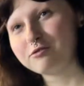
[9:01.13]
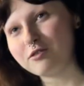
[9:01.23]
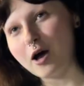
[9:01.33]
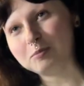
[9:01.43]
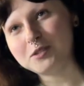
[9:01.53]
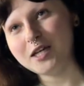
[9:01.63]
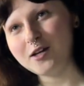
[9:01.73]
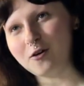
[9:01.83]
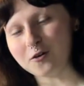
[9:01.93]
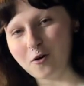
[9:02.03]
update
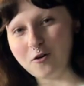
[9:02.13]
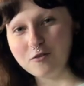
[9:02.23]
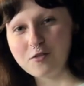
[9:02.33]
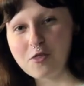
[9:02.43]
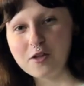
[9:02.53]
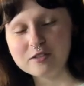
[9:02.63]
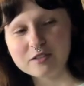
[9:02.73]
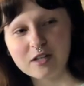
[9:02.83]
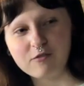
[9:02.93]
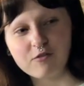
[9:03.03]
on all of the things
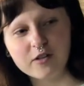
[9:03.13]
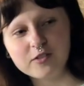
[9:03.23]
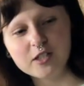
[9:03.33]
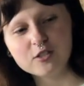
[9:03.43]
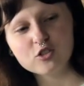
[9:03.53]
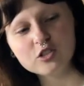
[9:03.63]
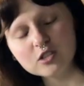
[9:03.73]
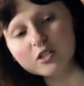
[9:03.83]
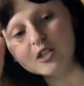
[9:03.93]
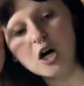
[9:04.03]
that I've thrifted. It's just a
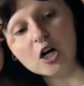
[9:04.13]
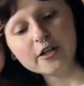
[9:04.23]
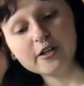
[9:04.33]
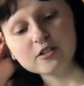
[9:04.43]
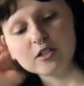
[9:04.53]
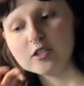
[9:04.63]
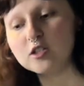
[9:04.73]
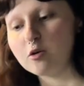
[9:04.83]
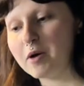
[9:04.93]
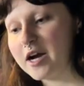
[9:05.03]
little hard because it is
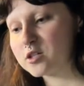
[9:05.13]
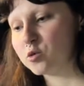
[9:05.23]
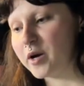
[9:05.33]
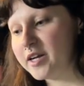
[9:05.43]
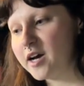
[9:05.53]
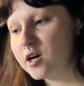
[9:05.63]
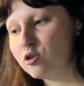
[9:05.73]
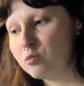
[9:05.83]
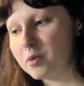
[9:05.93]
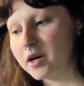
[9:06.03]
all packed away now,
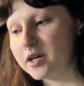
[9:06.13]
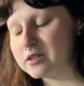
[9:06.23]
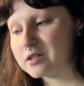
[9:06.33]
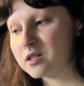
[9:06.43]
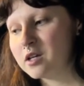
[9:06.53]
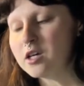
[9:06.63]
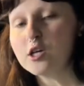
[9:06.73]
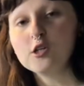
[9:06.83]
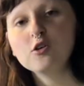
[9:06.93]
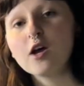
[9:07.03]
but
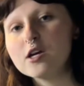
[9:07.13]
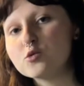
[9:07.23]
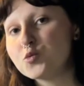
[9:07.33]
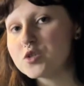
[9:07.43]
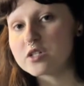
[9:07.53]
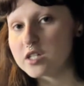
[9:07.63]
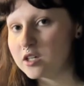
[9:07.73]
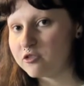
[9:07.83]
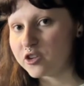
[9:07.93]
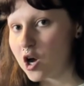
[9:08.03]
you guys will see
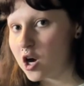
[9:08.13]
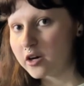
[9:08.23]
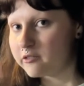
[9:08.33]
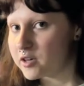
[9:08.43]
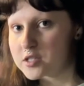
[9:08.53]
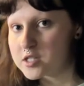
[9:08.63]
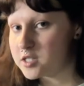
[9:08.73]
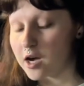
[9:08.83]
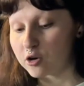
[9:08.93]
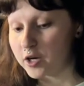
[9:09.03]
a vlog of us
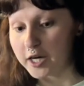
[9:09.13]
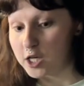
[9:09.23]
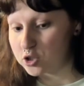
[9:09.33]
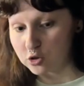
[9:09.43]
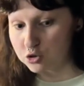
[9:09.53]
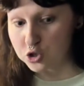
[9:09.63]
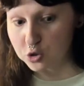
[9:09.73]
decorating, don't you